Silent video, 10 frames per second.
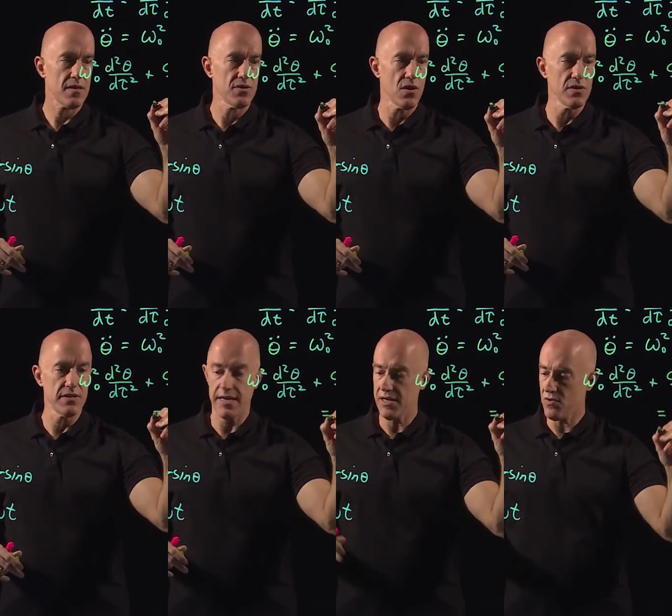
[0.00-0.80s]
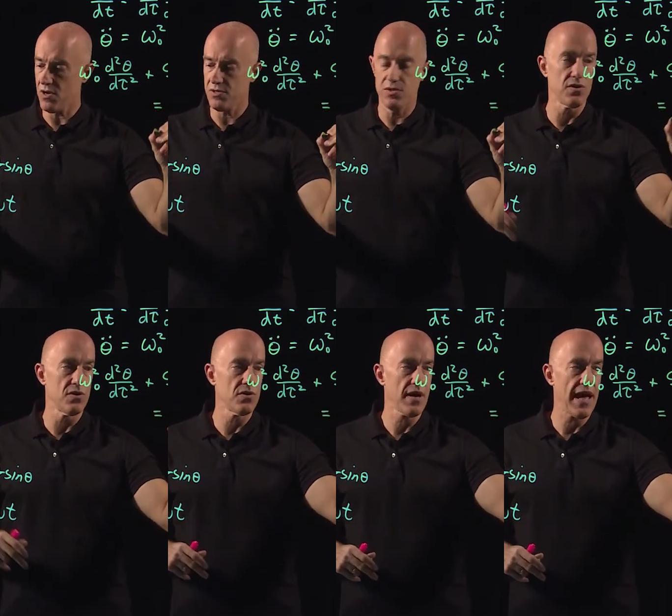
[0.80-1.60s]
So it's equal
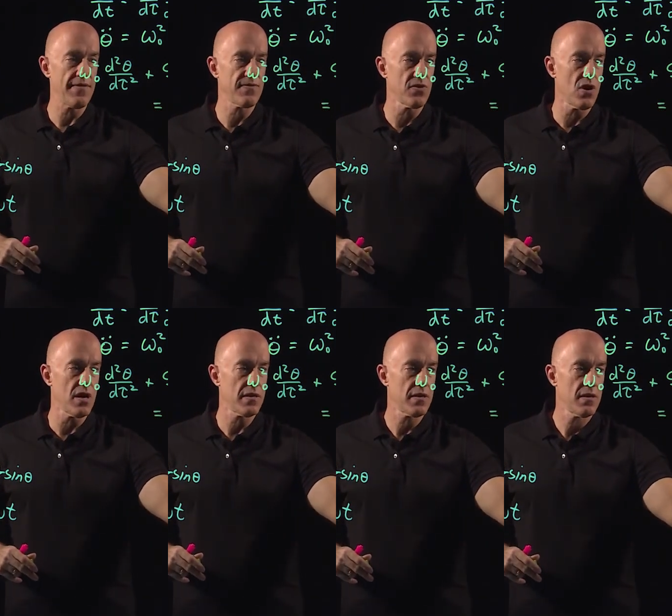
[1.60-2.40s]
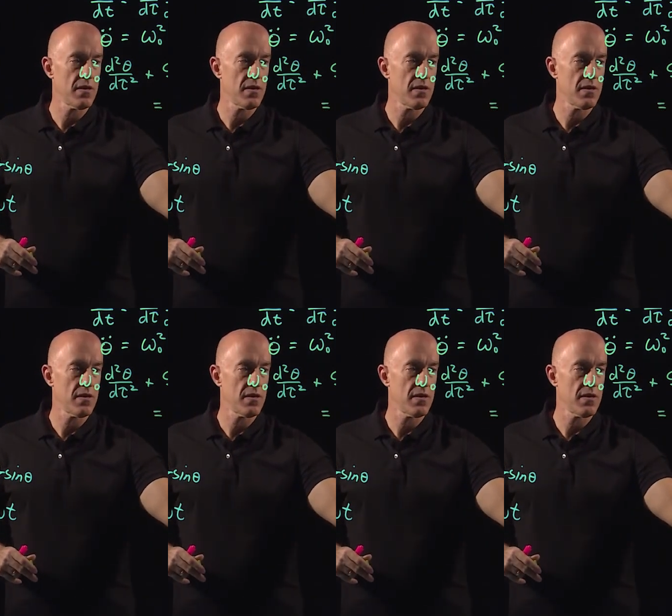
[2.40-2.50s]
to f naught